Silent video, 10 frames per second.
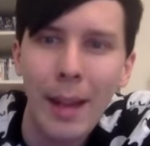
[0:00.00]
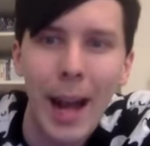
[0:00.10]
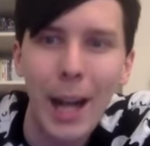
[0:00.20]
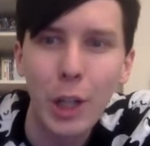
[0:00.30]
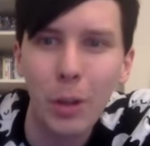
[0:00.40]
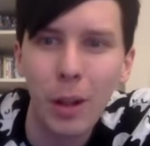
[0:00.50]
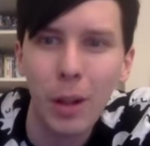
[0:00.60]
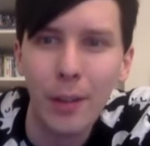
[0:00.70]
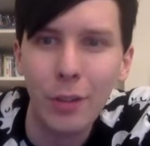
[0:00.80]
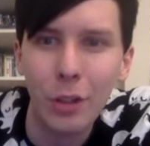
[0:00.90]
An
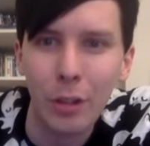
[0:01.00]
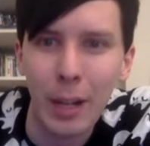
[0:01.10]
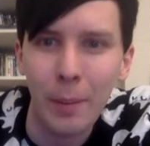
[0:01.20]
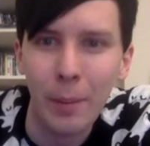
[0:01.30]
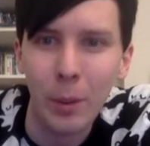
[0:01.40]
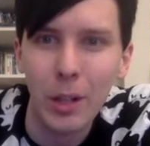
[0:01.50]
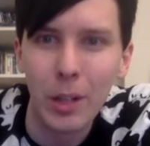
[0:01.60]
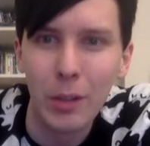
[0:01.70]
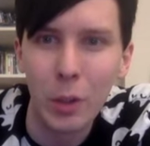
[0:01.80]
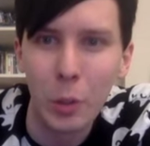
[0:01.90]
actual live stream,
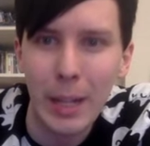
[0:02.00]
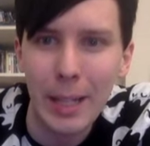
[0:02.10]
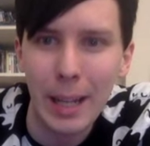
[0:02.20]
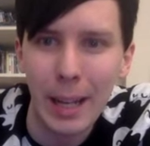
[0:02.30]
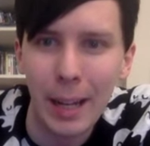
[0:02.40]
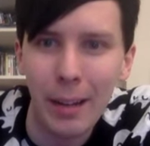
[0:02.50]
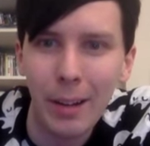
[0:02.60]
lots of tweeting,